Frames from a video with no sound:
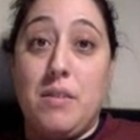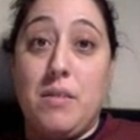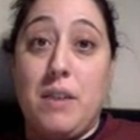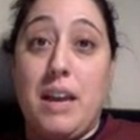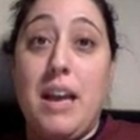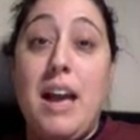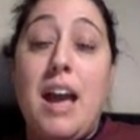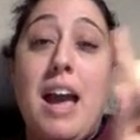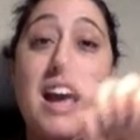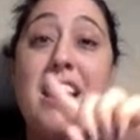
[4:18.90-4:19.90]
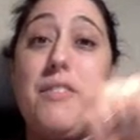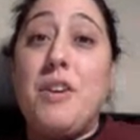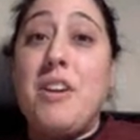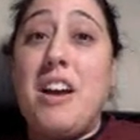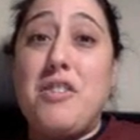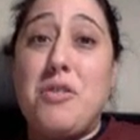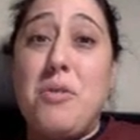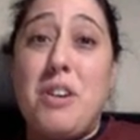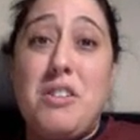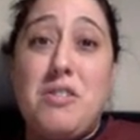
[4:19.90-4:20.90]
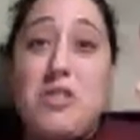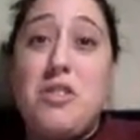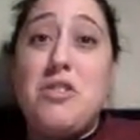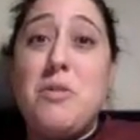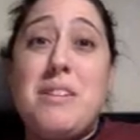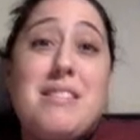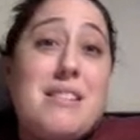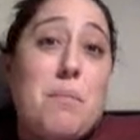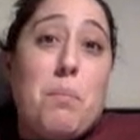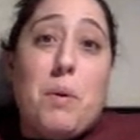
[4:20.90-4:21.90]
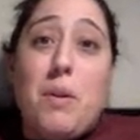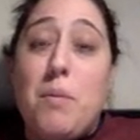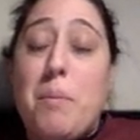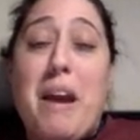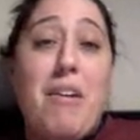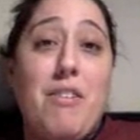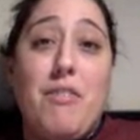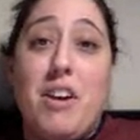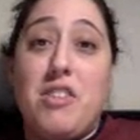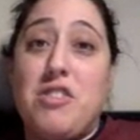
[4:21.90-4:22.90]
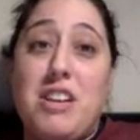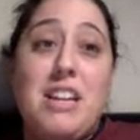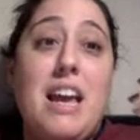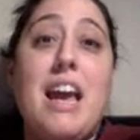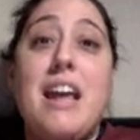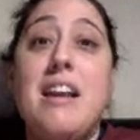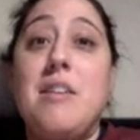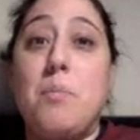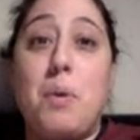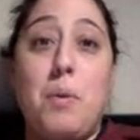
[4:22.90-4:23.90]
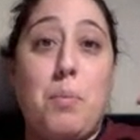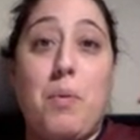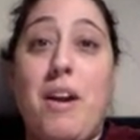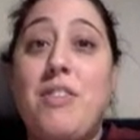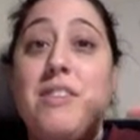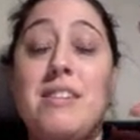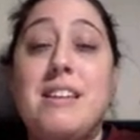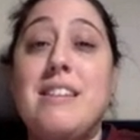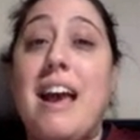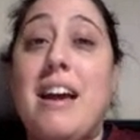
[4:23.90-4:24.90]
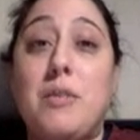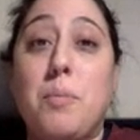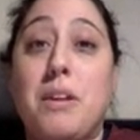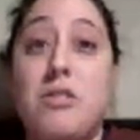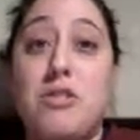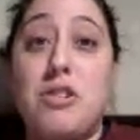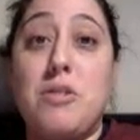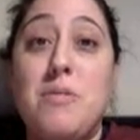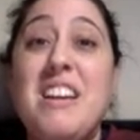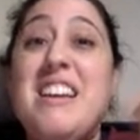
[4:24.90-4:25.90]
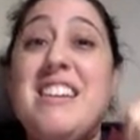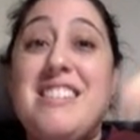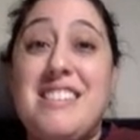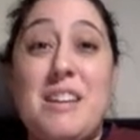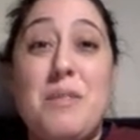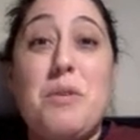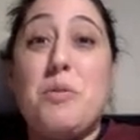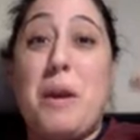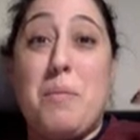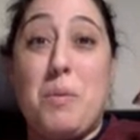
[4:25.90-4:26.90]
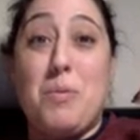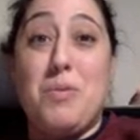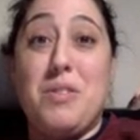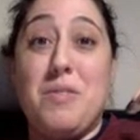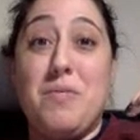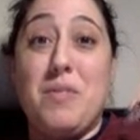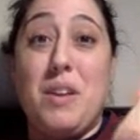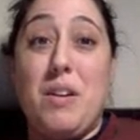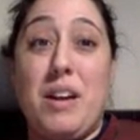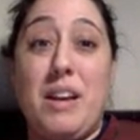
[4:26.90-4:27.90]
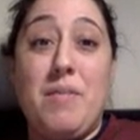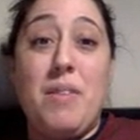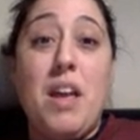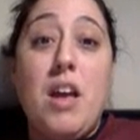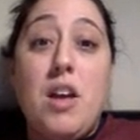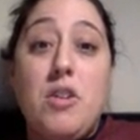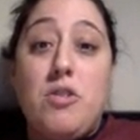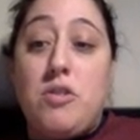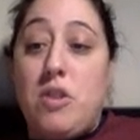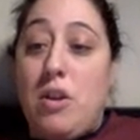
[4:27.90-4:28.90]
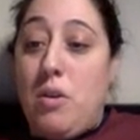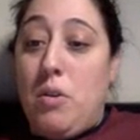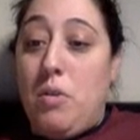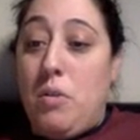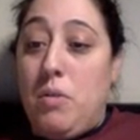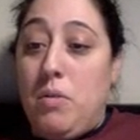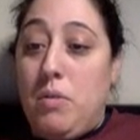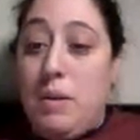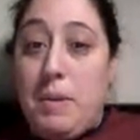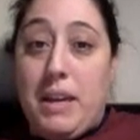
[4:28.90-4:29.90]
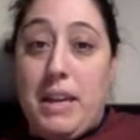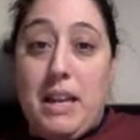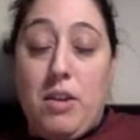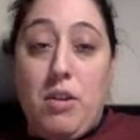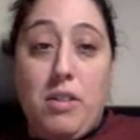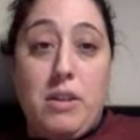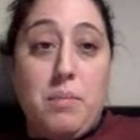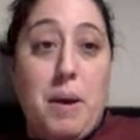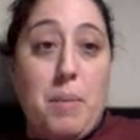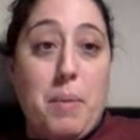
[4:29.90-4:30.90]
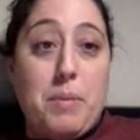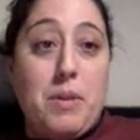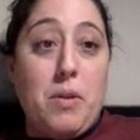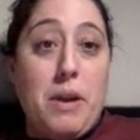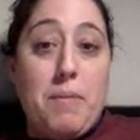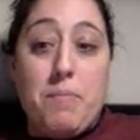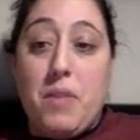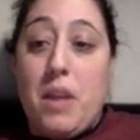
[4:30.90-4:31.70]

Okay, and if you're not sure, just do a simple parent function and put parentheses x plus 2, see which way it moves. All right, so why am I getting all these pop-ups? Okay,